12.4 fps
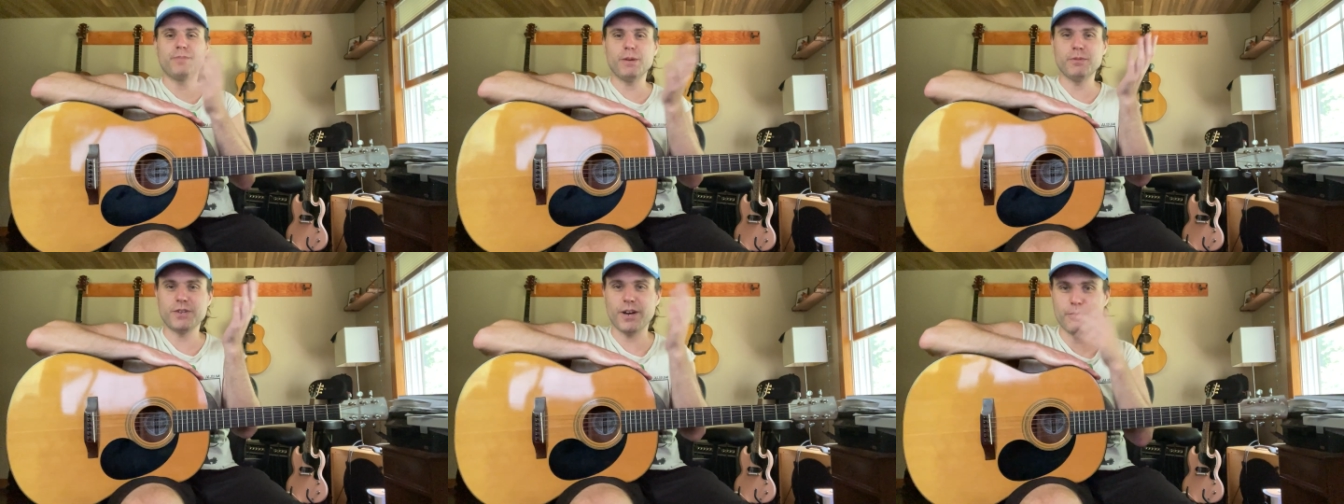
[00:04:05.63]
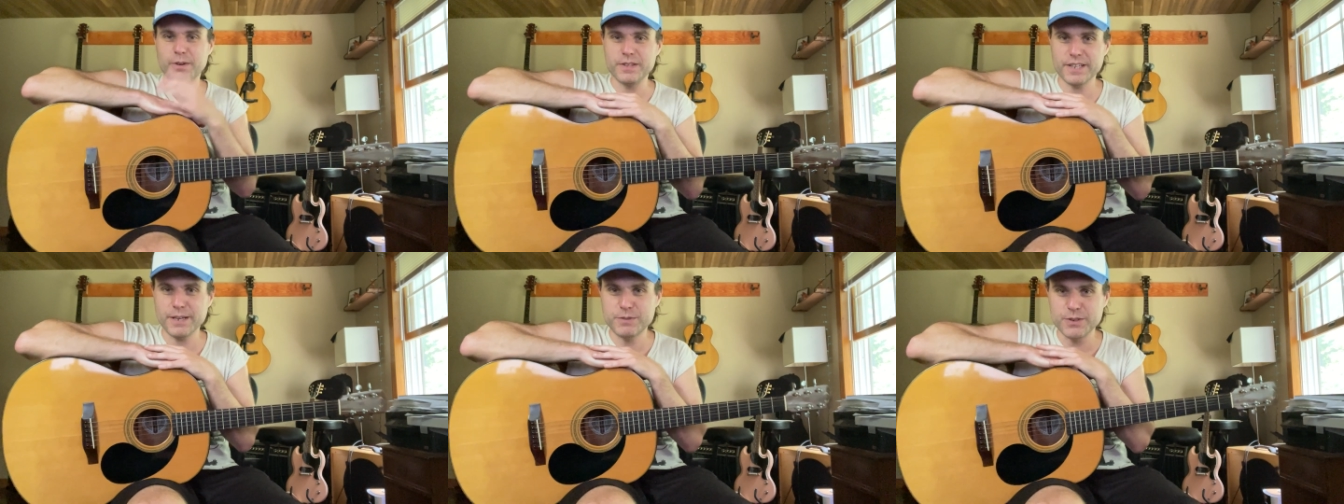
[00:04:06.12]
of people talking about
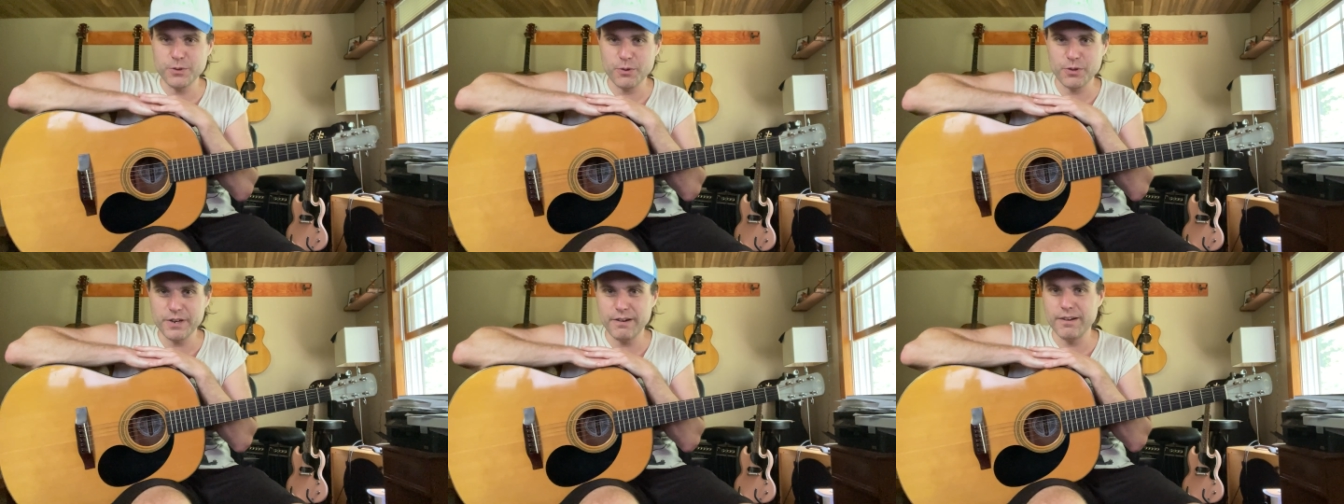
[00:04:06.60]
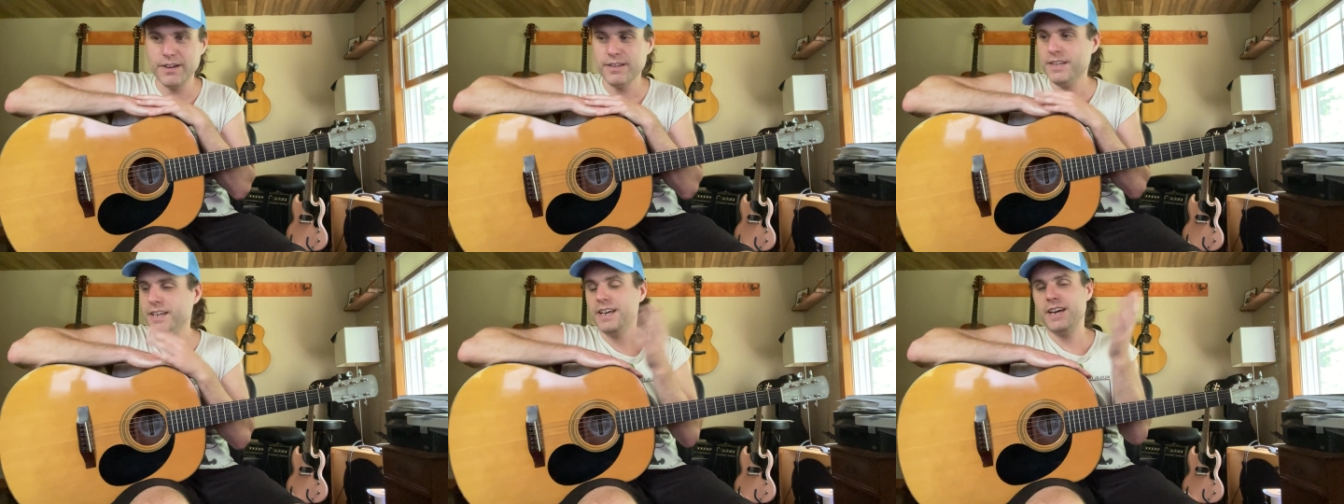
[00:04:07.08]
the Gibson Norlin era,
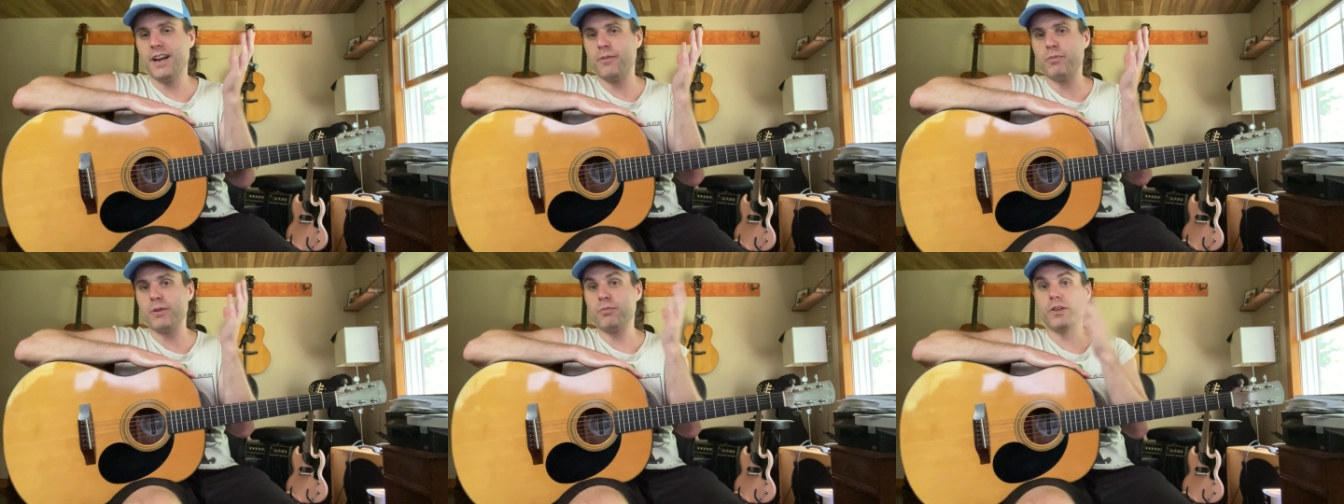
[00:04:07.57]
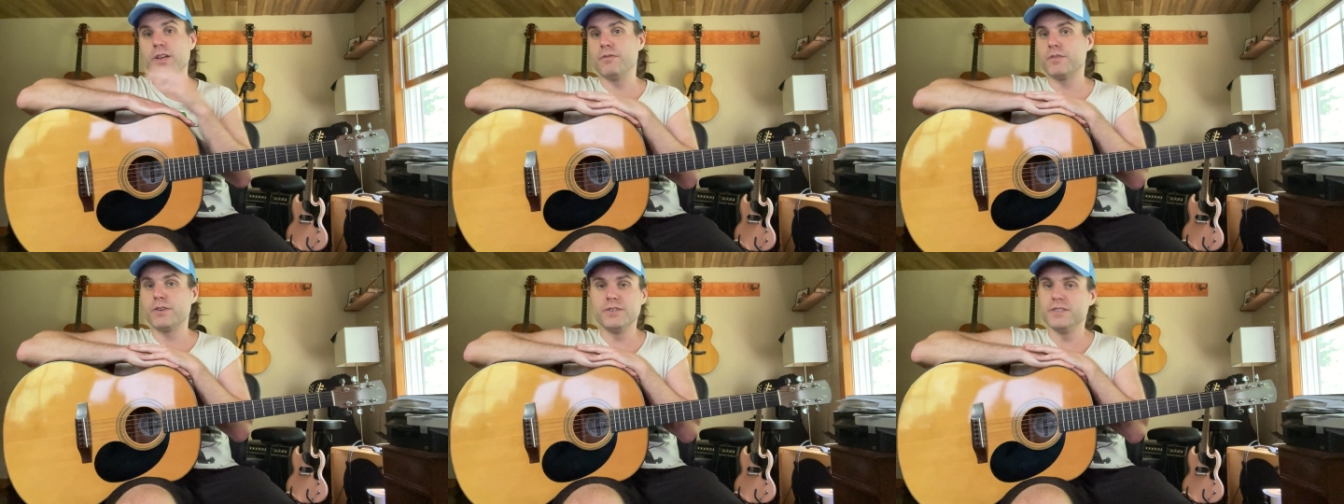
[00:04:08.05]
and I've played plenty
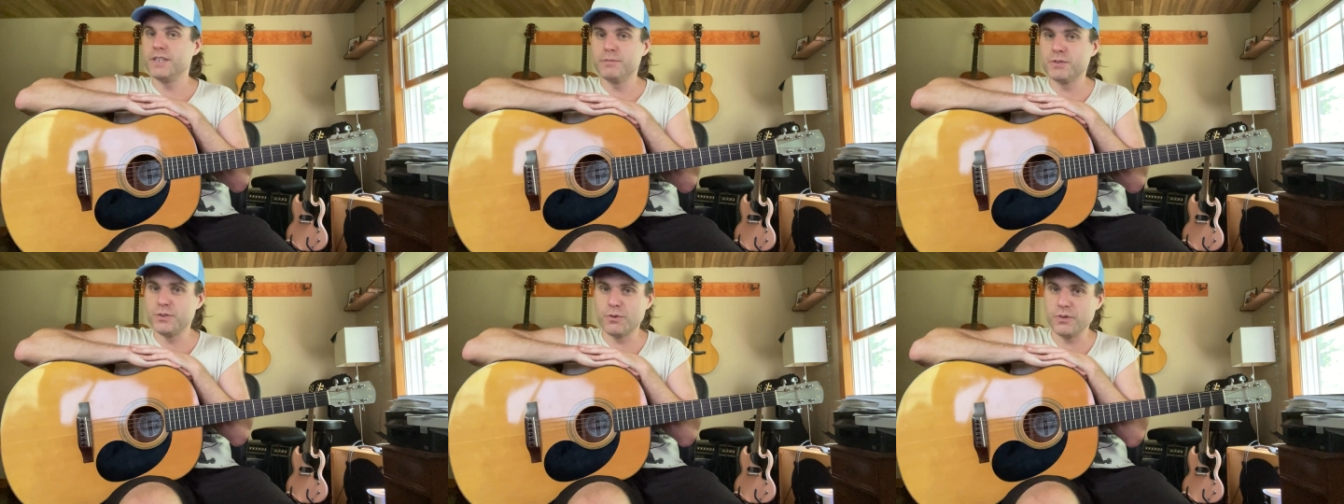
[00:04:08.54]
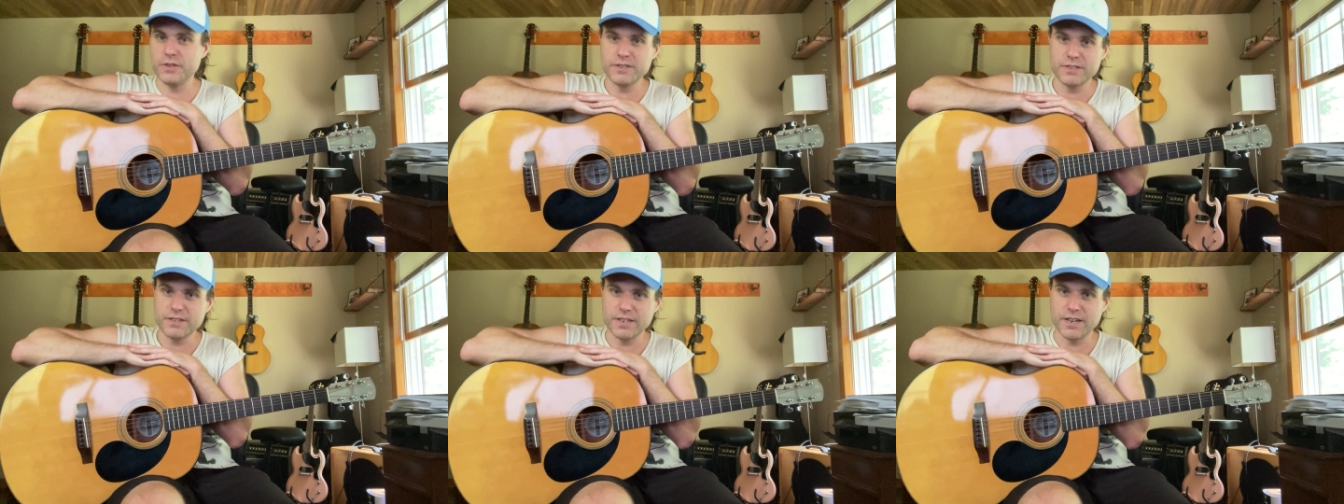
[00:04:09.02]
of good Gibson
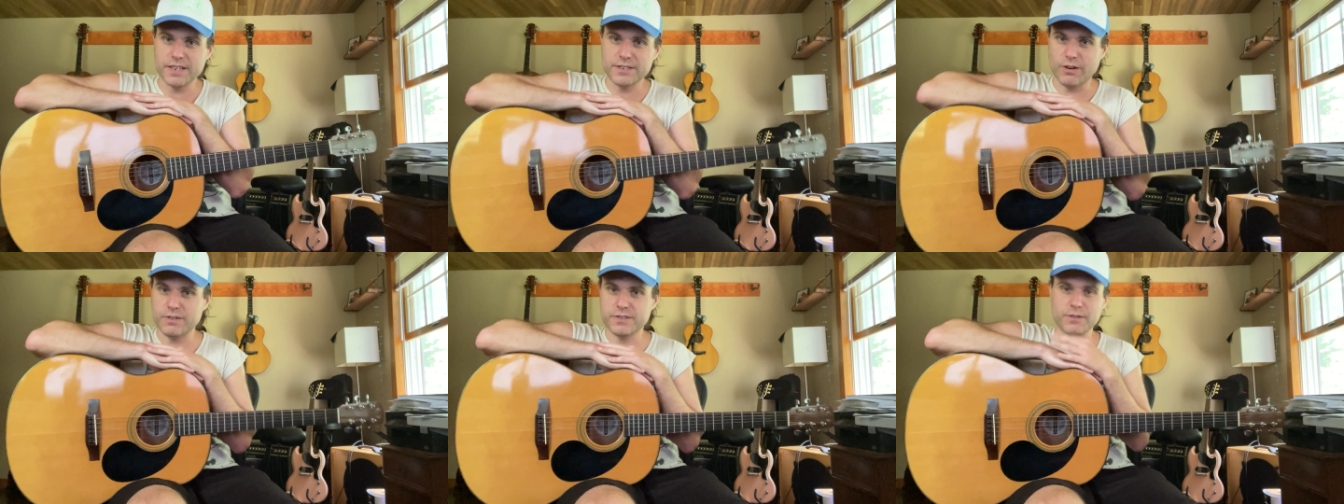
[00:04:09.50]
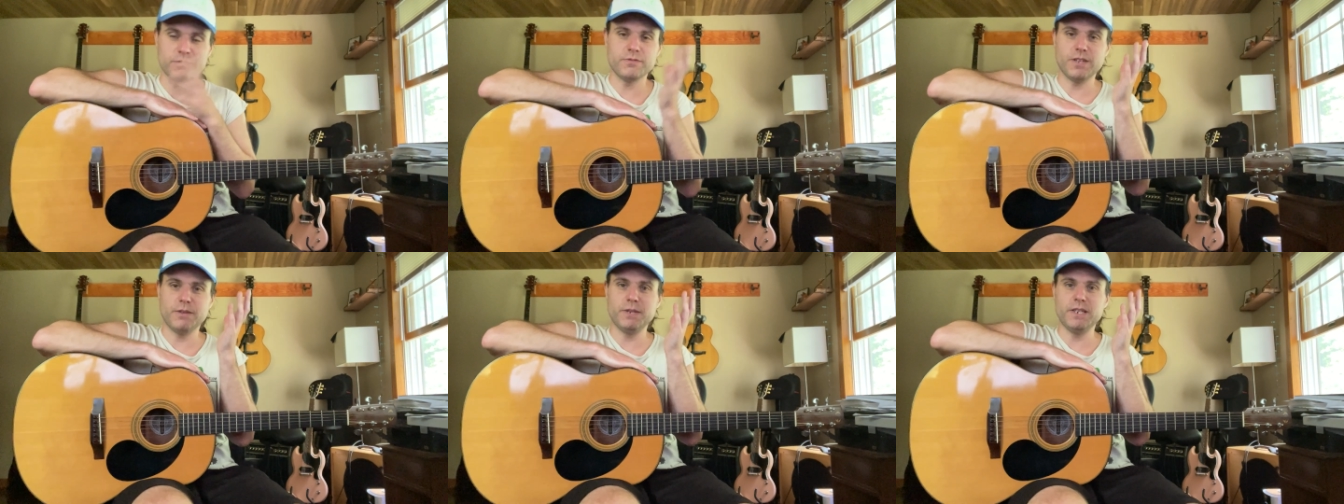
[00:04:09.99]
Norlin guitars, so
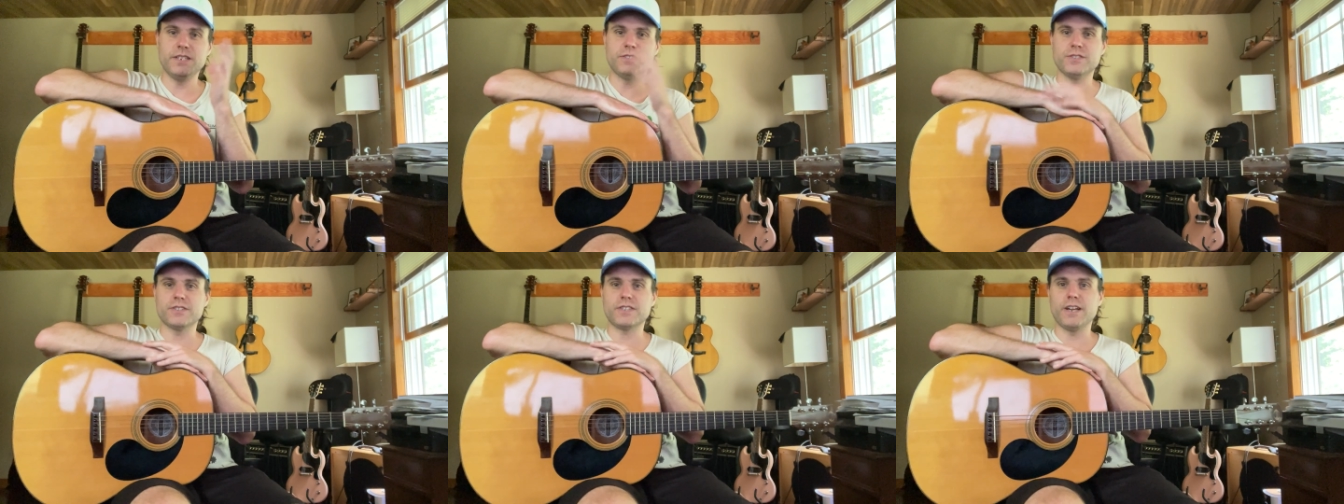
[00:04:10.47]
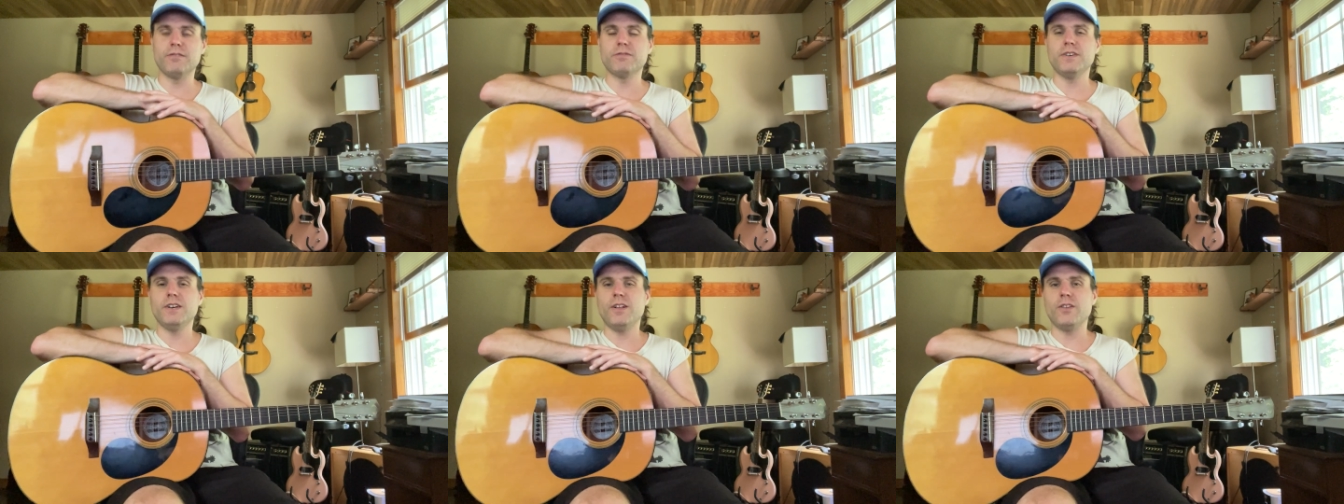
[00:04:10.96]
I mean, it's just kind
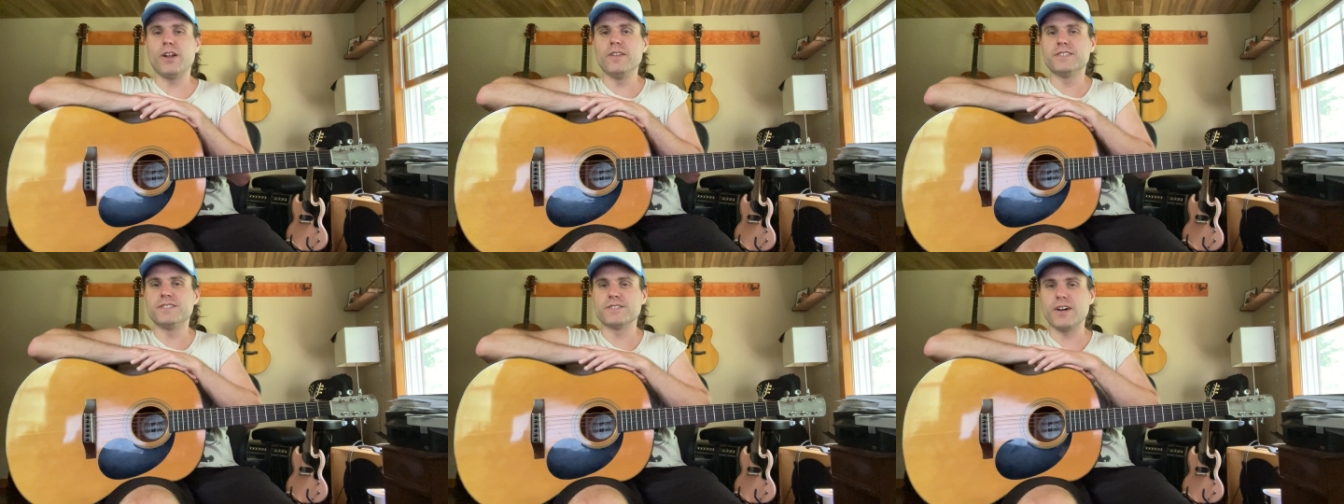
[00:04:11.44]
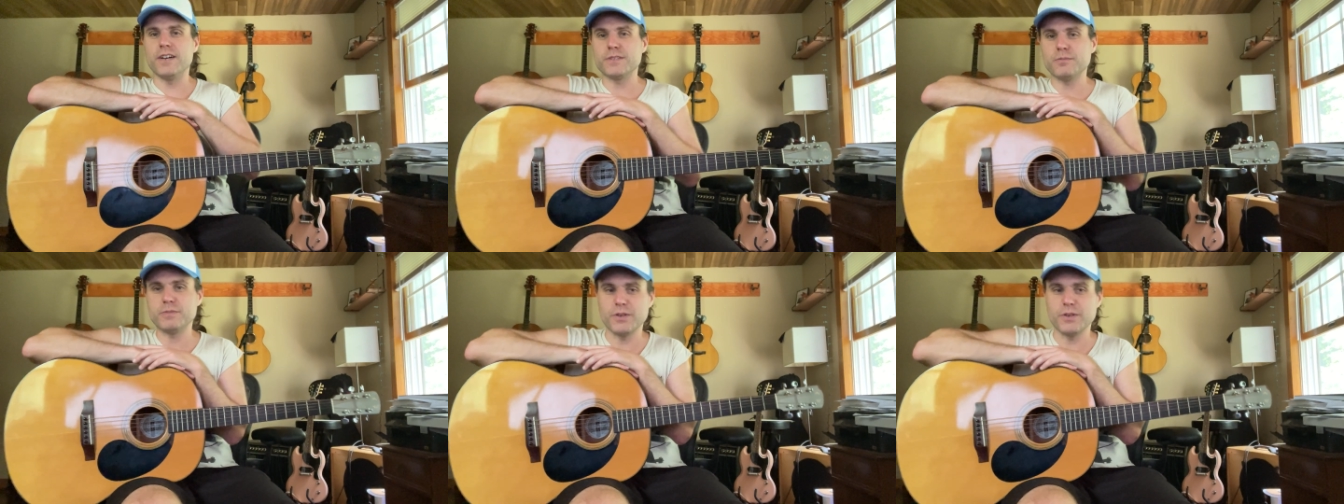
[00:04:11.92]
of, a lot of this is gossip.